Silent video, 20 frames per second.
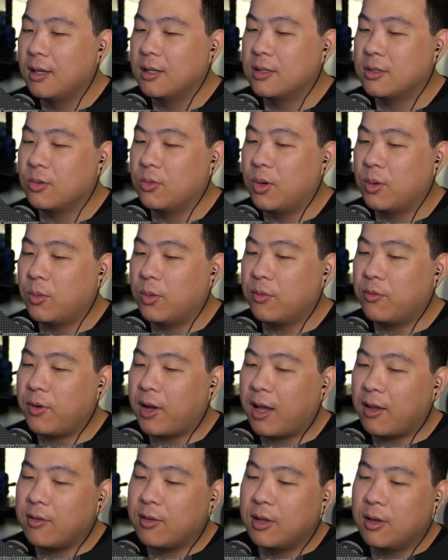So
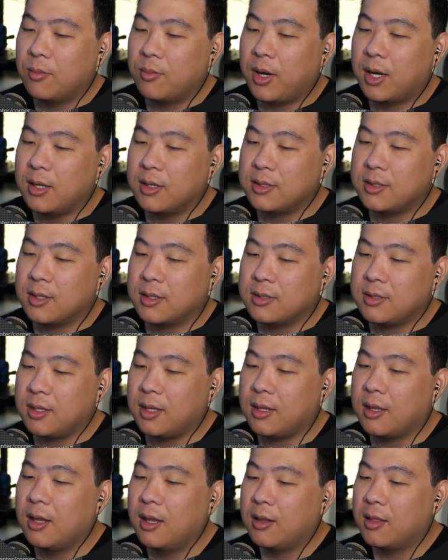115 minus
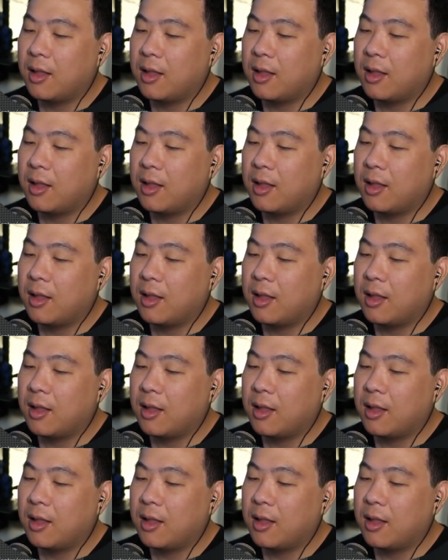16,